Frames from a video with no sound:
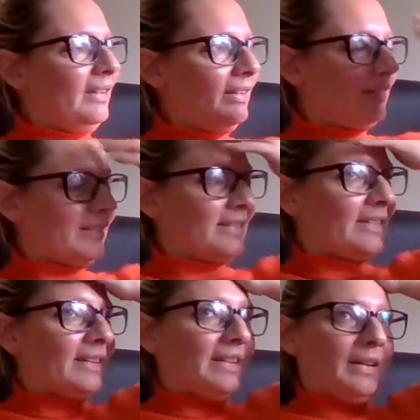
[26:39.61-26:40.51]
Oh,
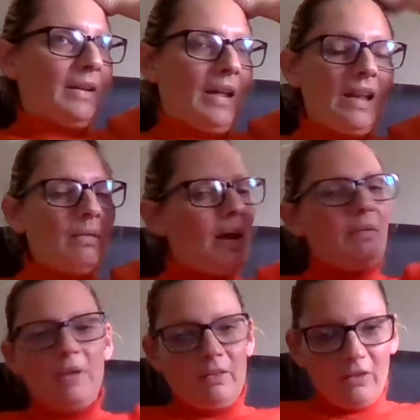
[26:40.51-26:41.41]

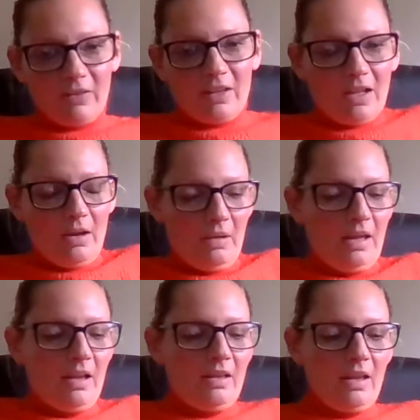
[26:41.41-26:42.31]
anyway, but just, you know,
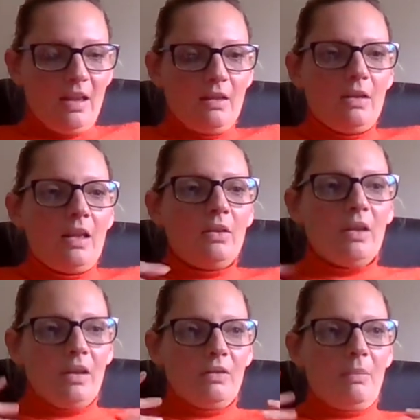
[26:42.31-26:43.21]

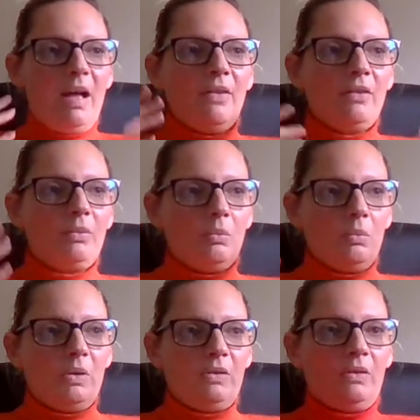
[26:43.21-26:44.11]
it's about this
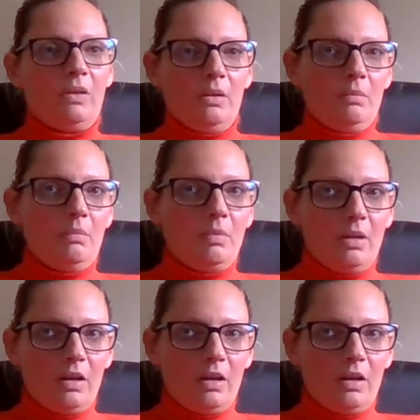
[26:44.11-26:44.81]
wisdom,